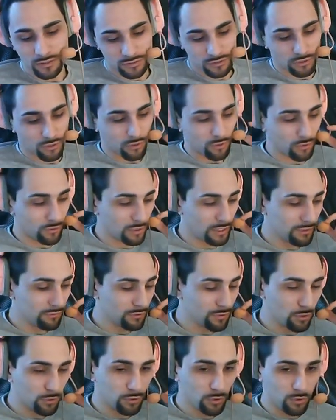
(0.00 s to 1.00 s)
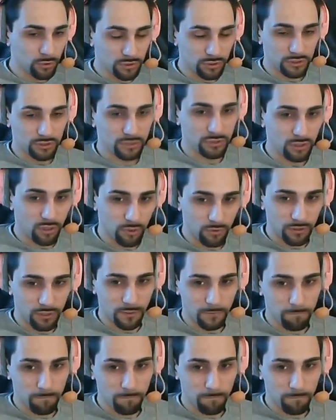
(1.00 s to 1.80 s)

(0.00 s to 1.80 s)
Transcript: So even on Yoshi's Story,